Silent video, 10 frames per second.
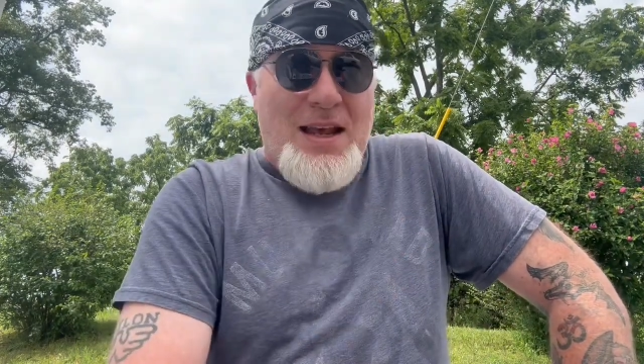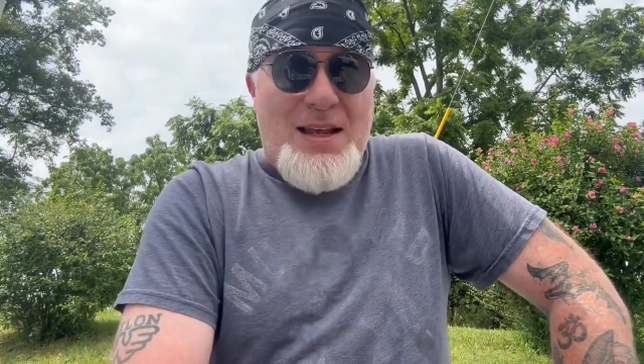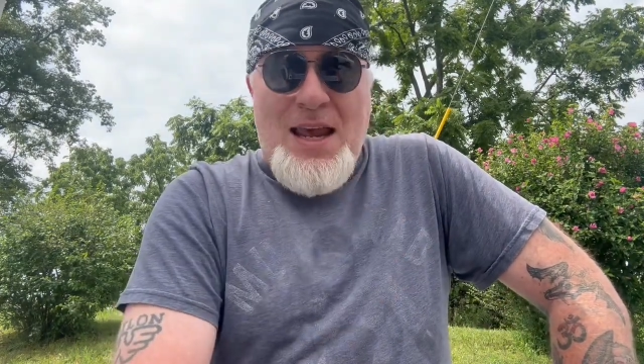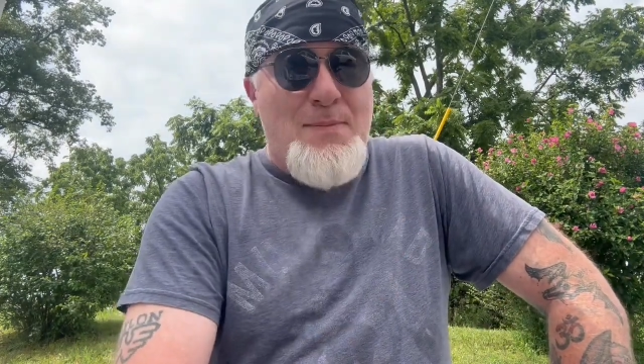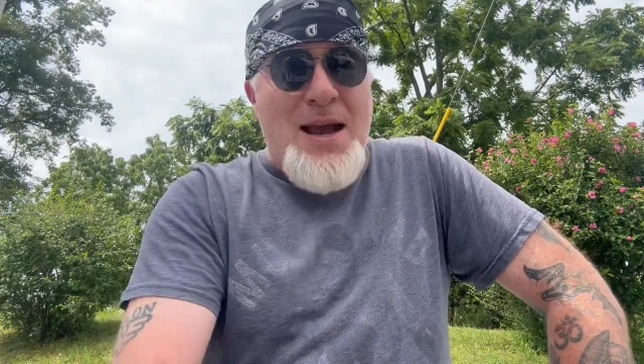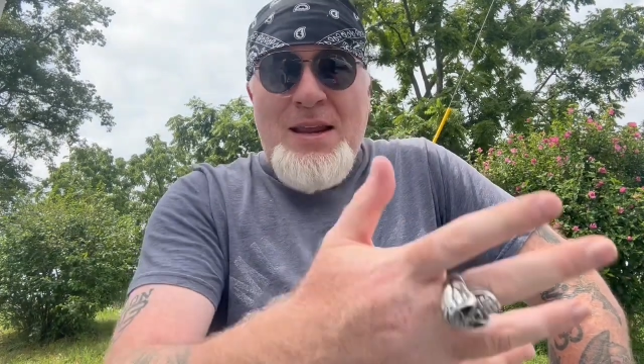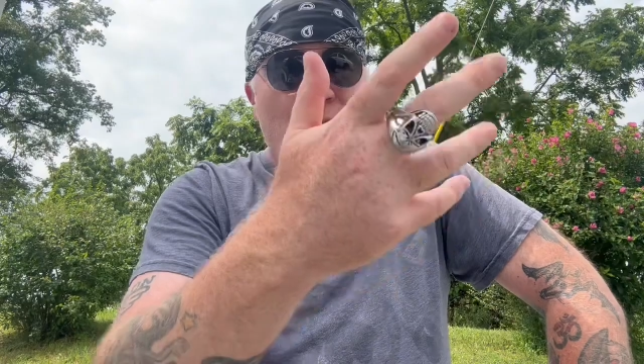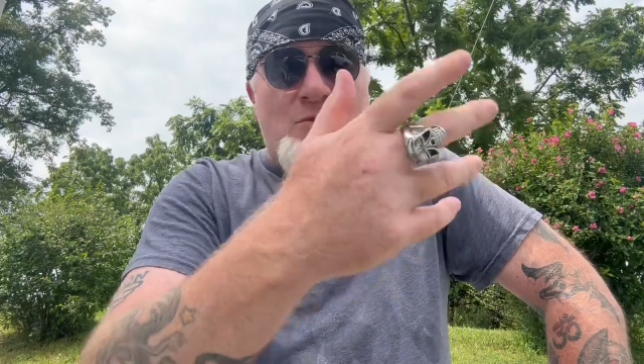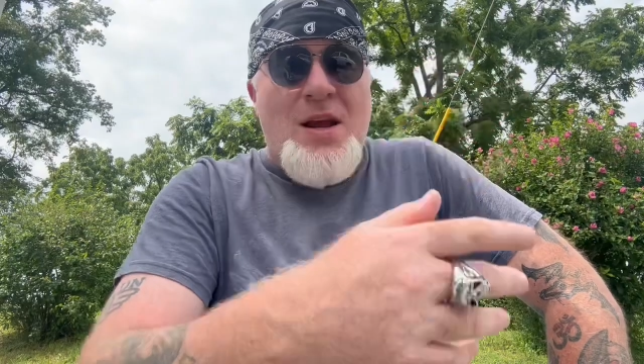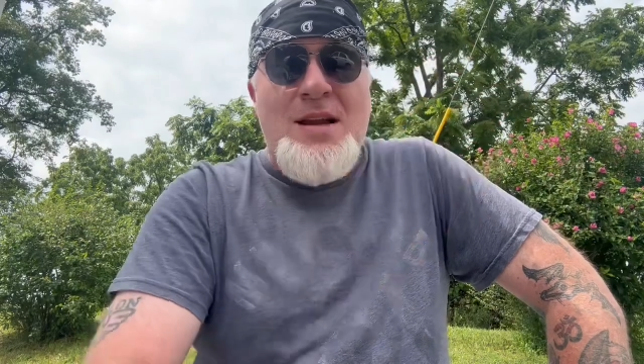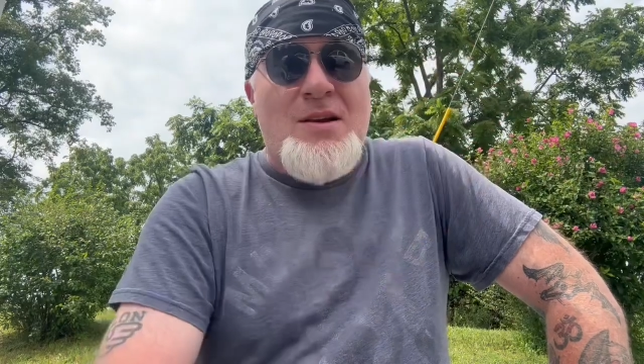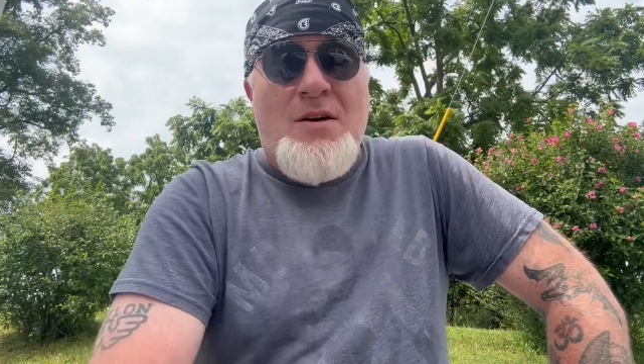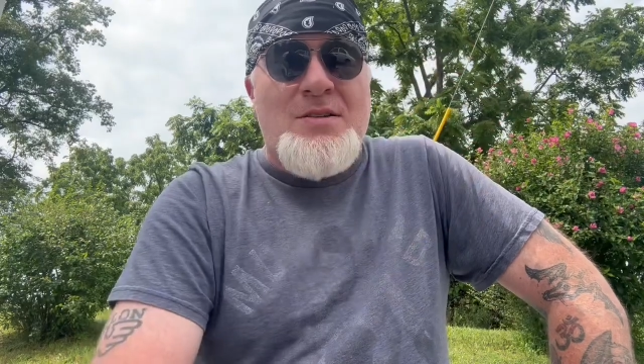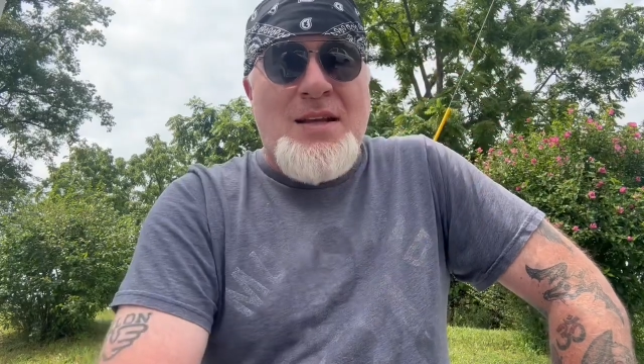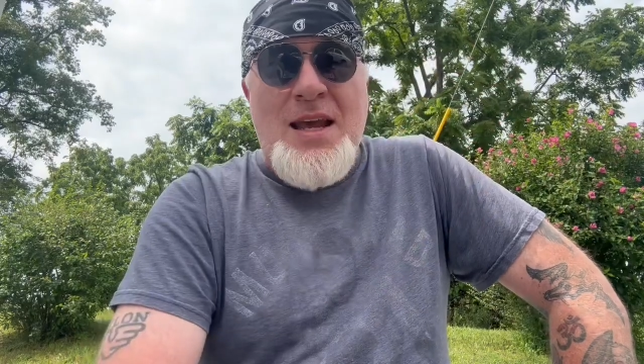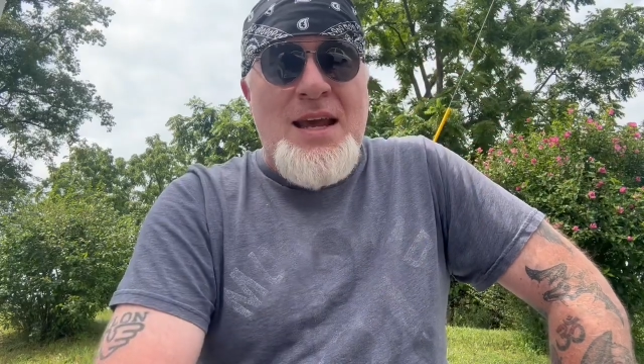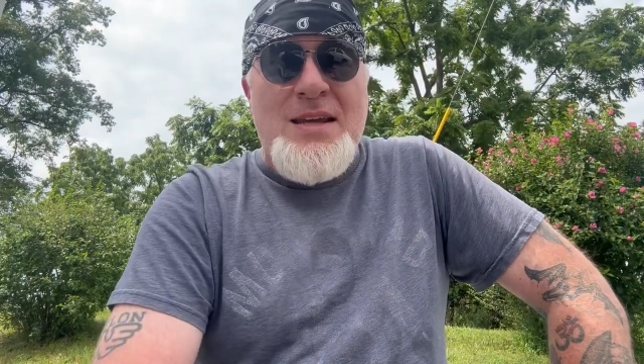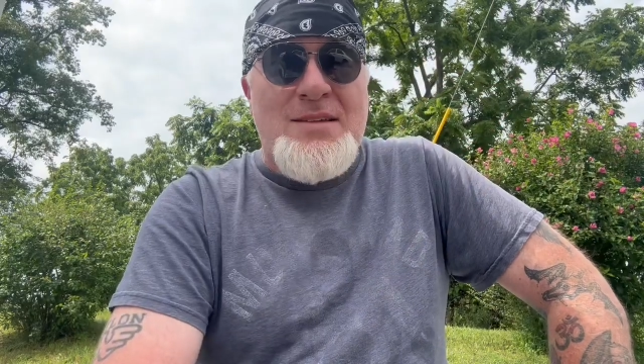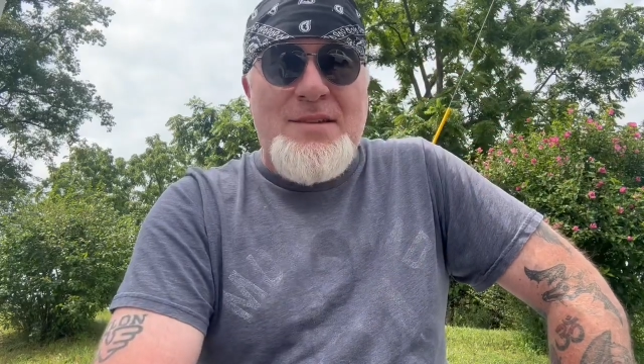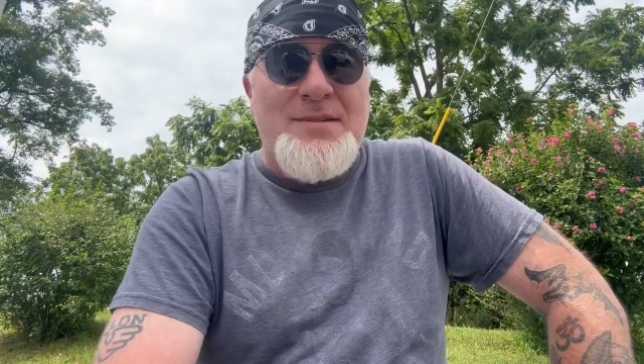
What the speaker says: Keep buying those trading cards, I guess.